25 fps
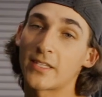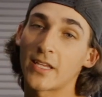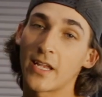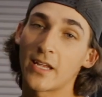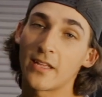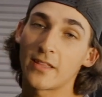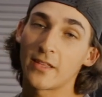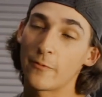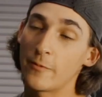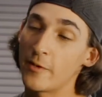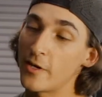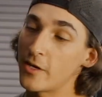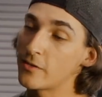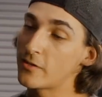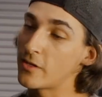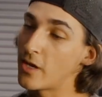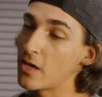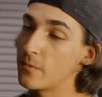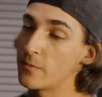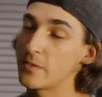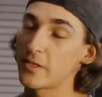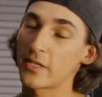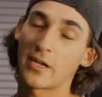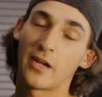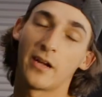say that we are
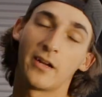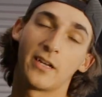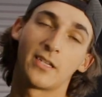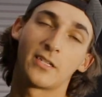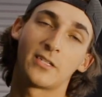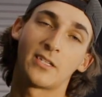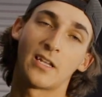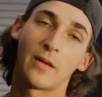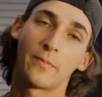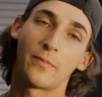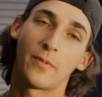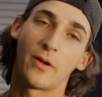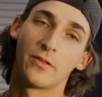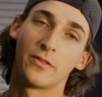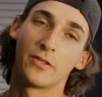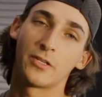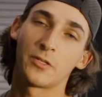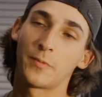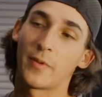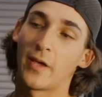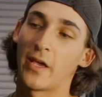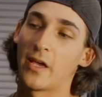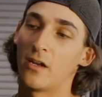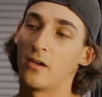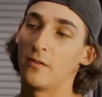done with the cutting step on this
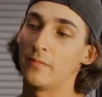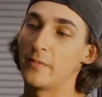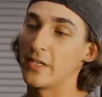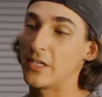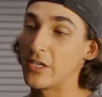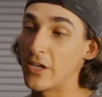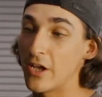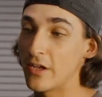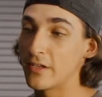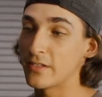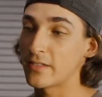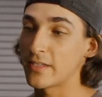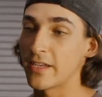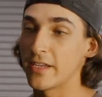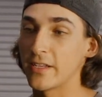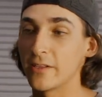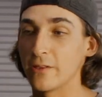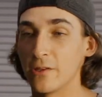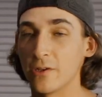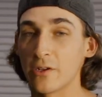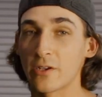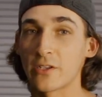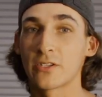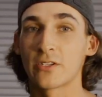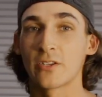panel because it
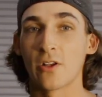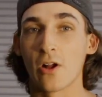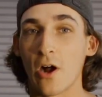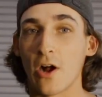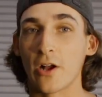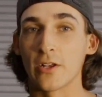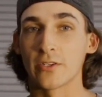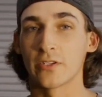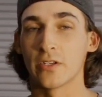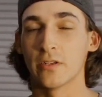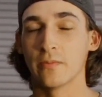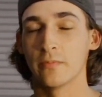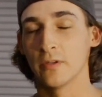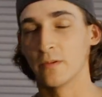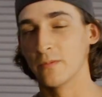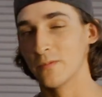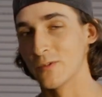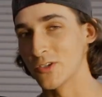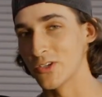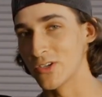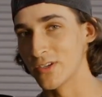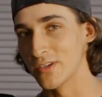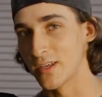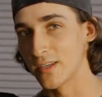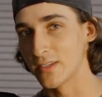looks awesome,
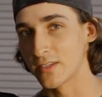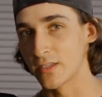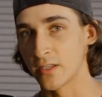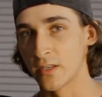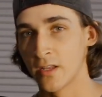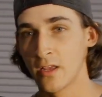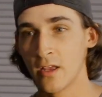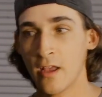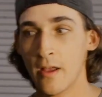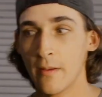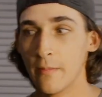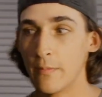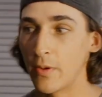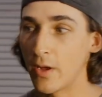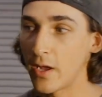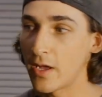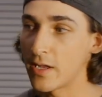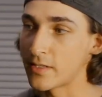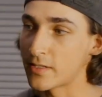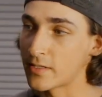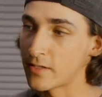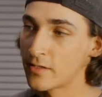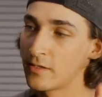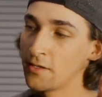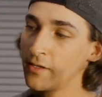which it doesn't.
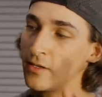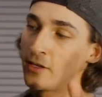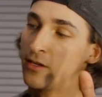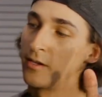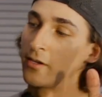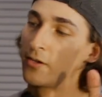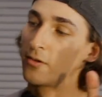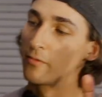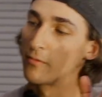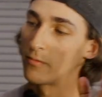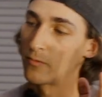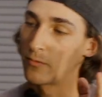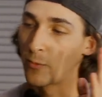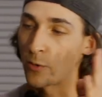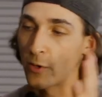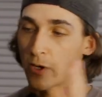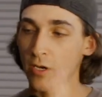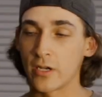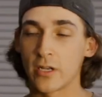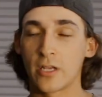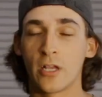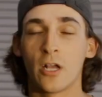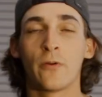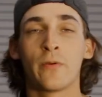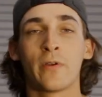But we're
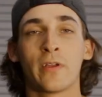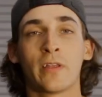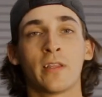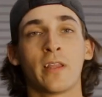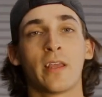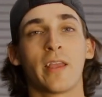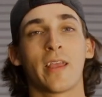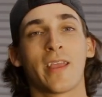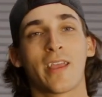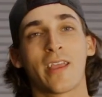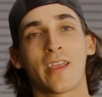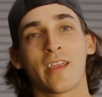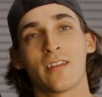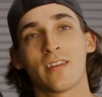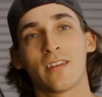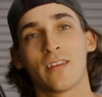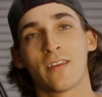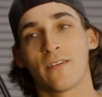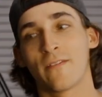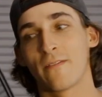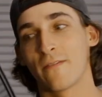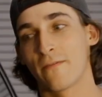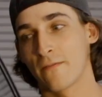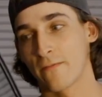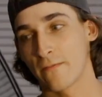gonna go in and
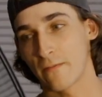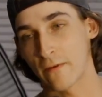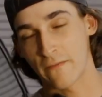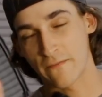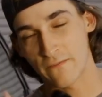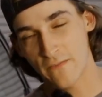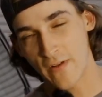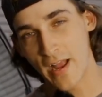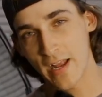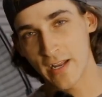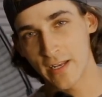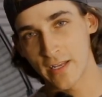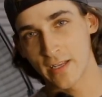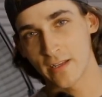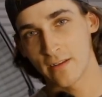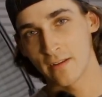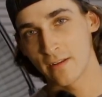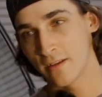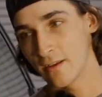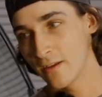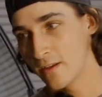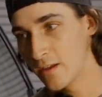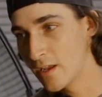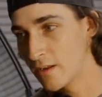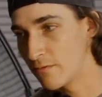refine it
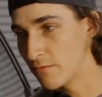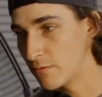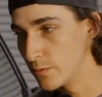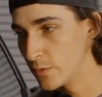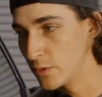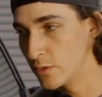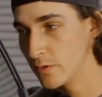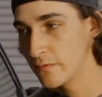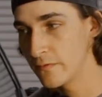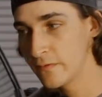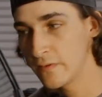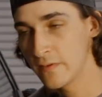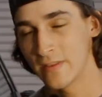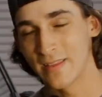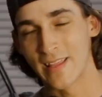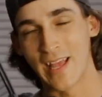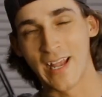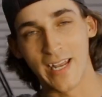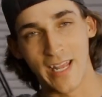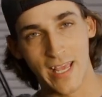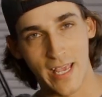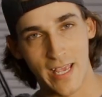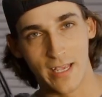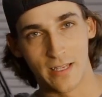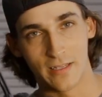and remove
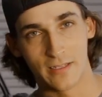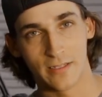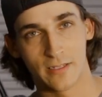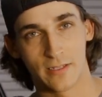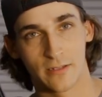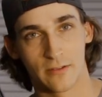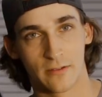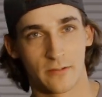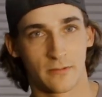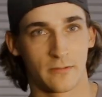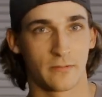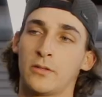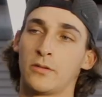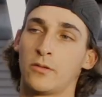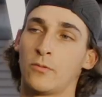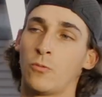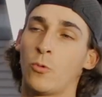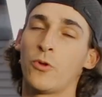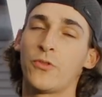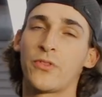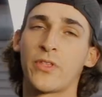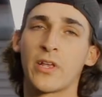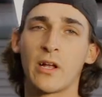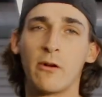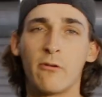that haze.
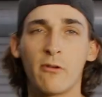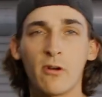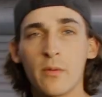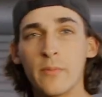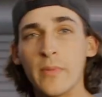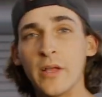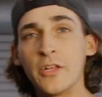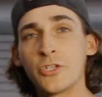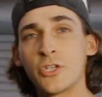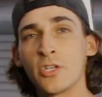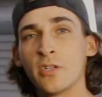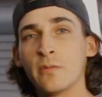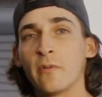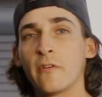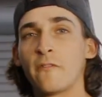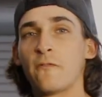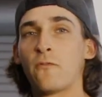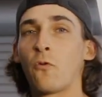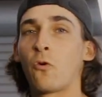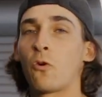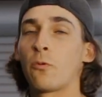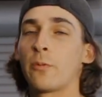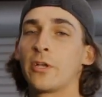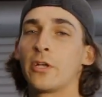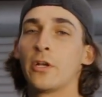One thing I want to mention
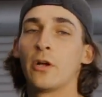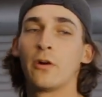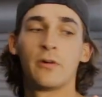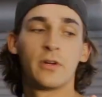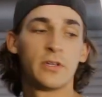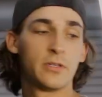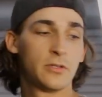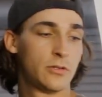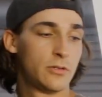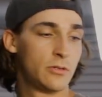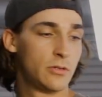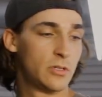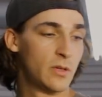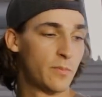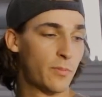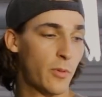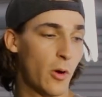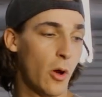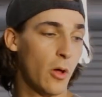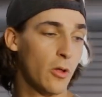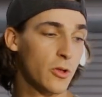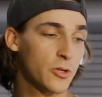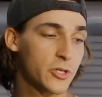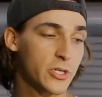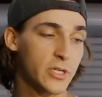before we go into the
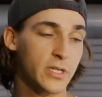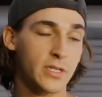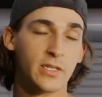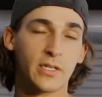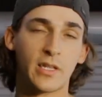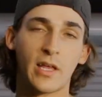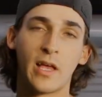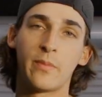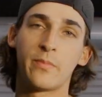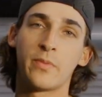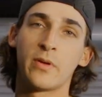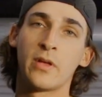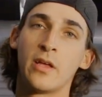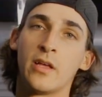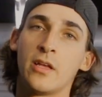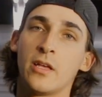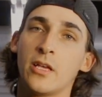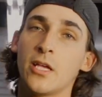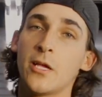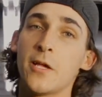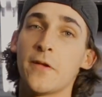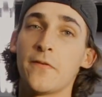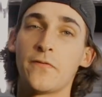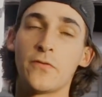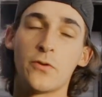polishing step,
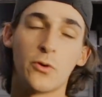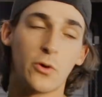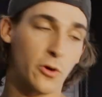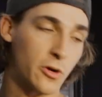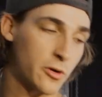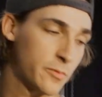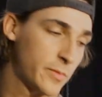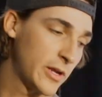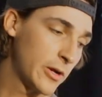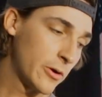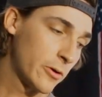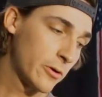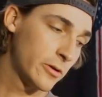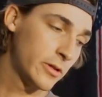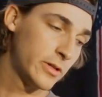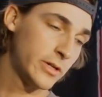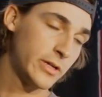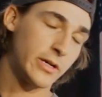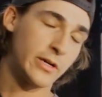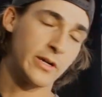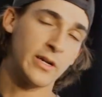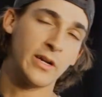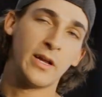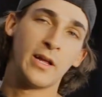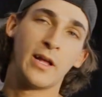if you heard me
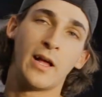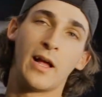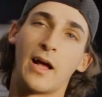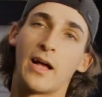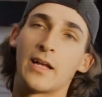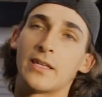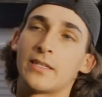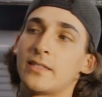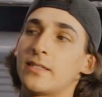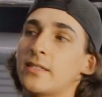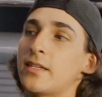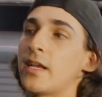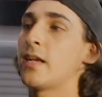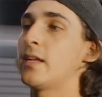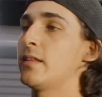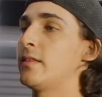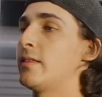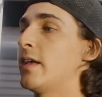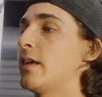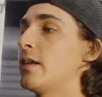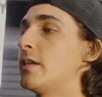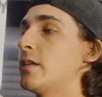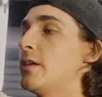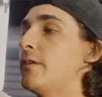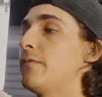earlier, I said
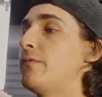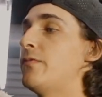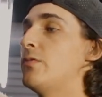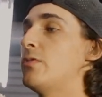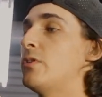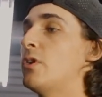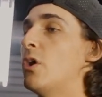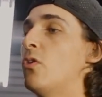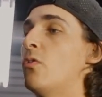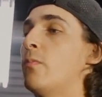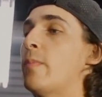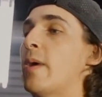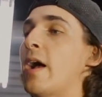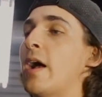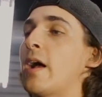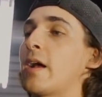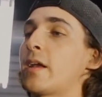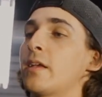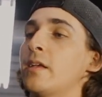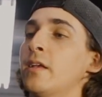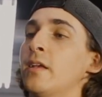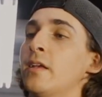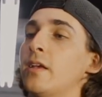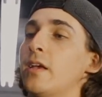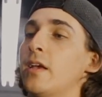that if you go
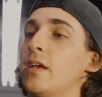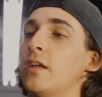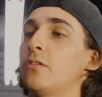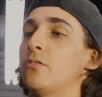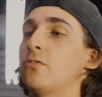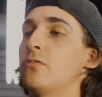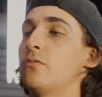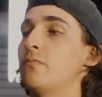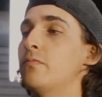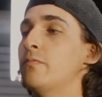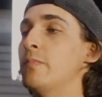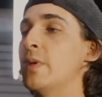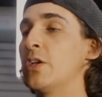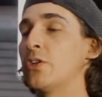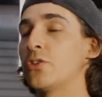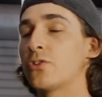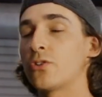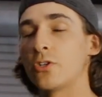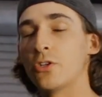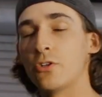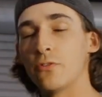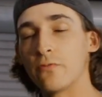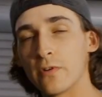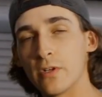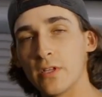back and you make sure
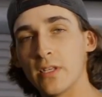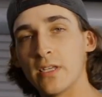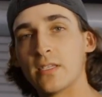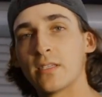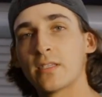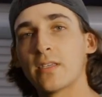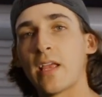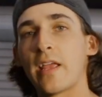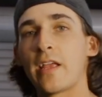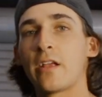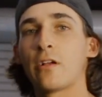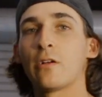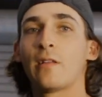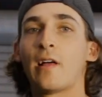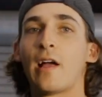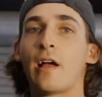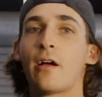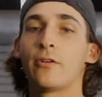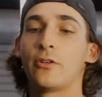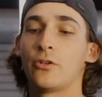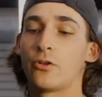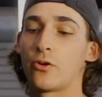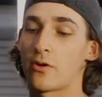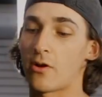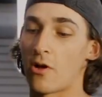you really cycle
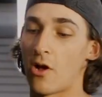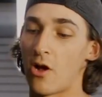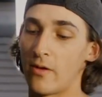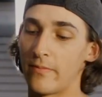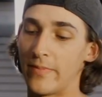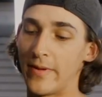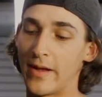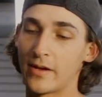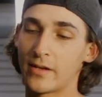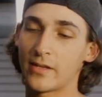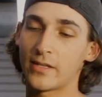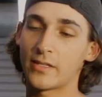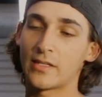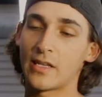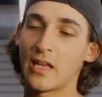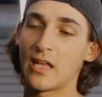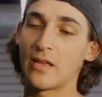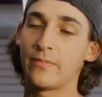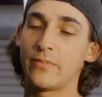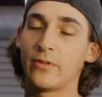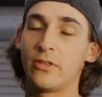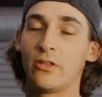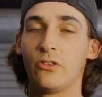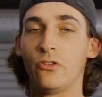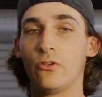out your compounding
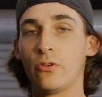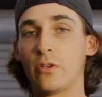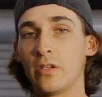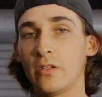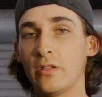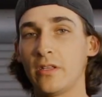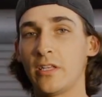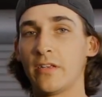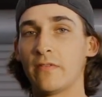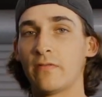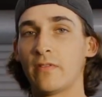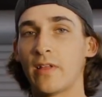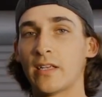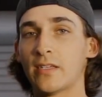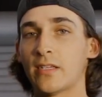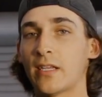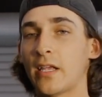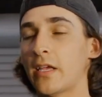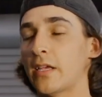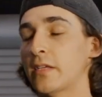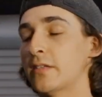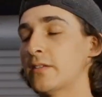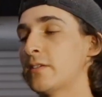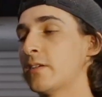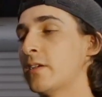step, you can leave less
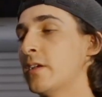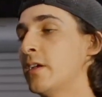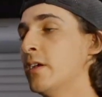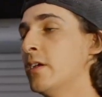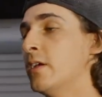haze.